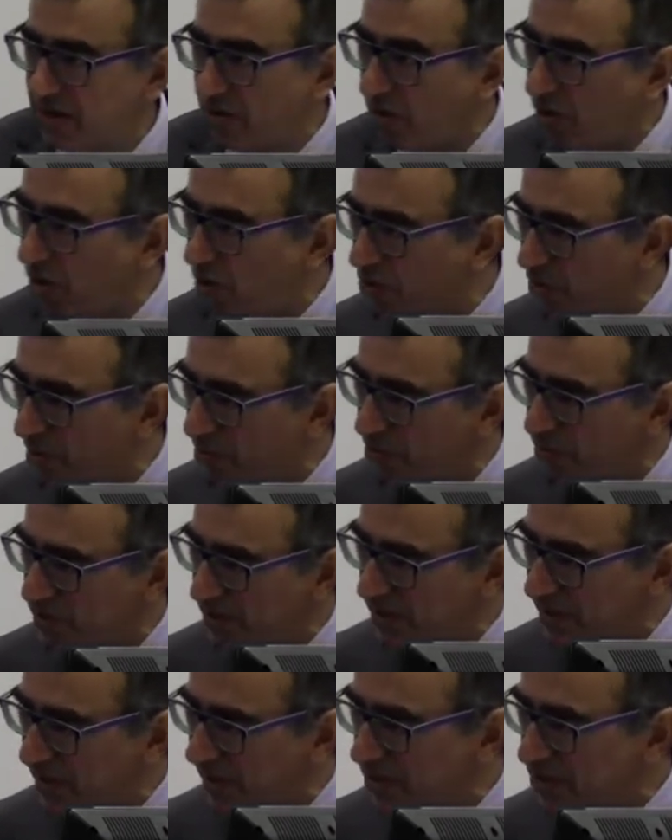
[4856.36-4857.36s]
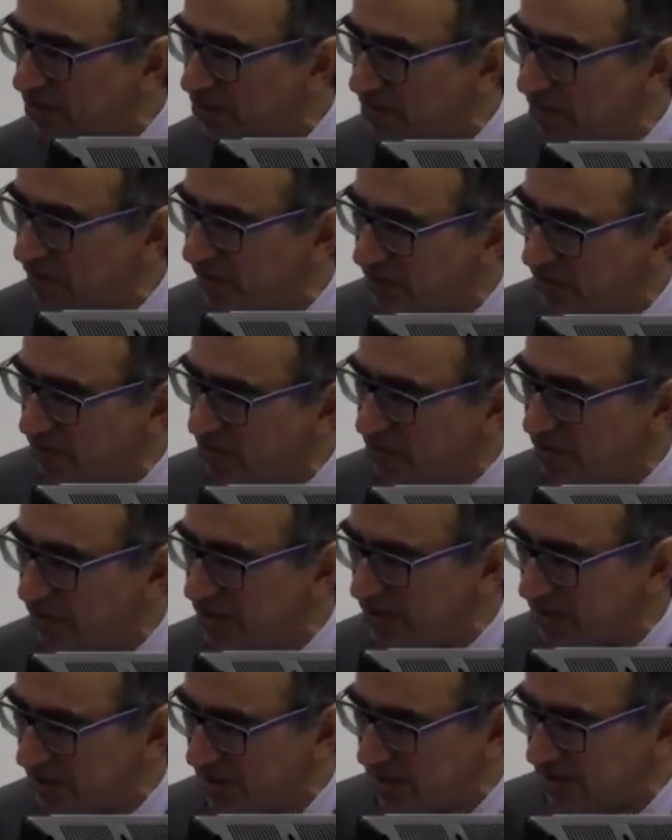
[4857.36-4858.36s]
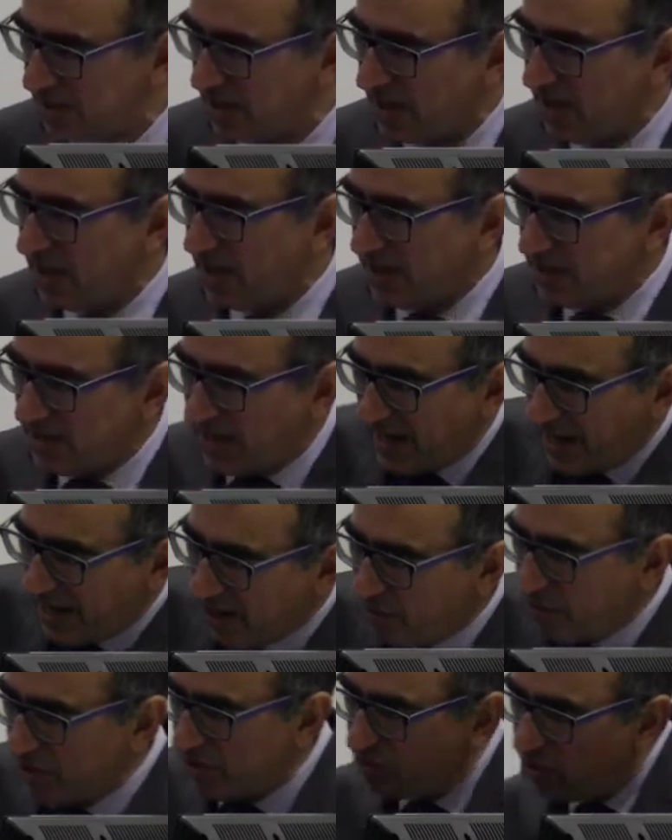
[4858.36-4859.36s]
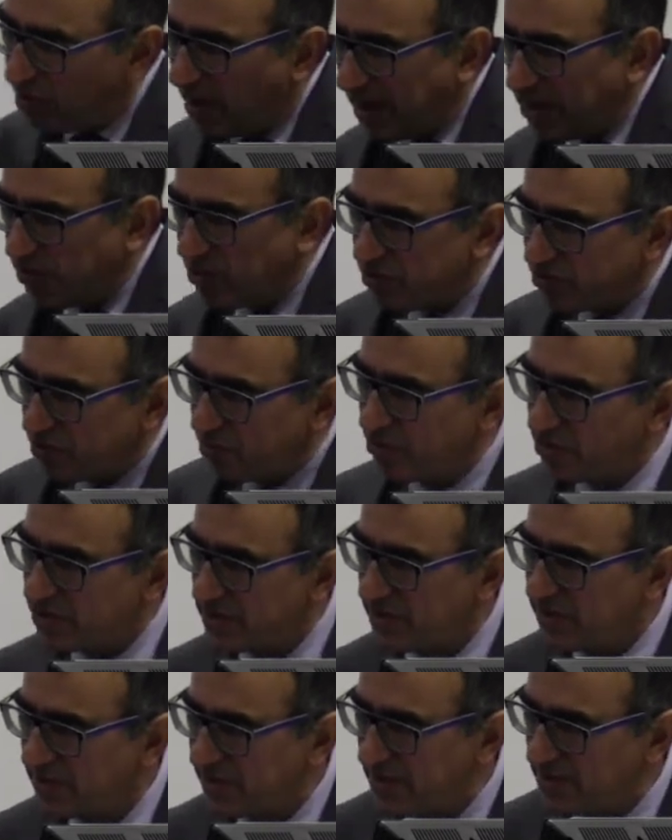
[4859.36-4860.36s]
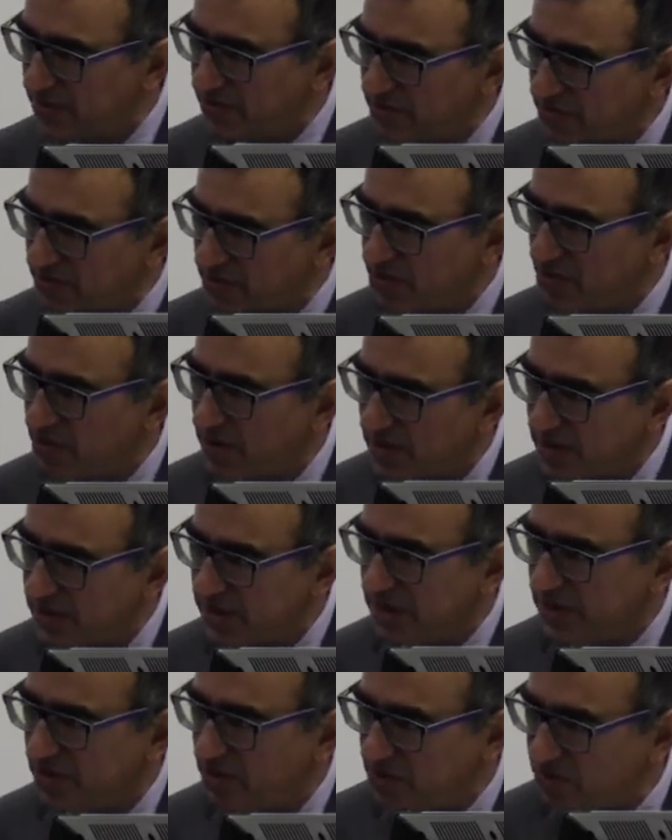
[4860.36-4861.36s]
and all representation, because it's a language-to-language representation, so as in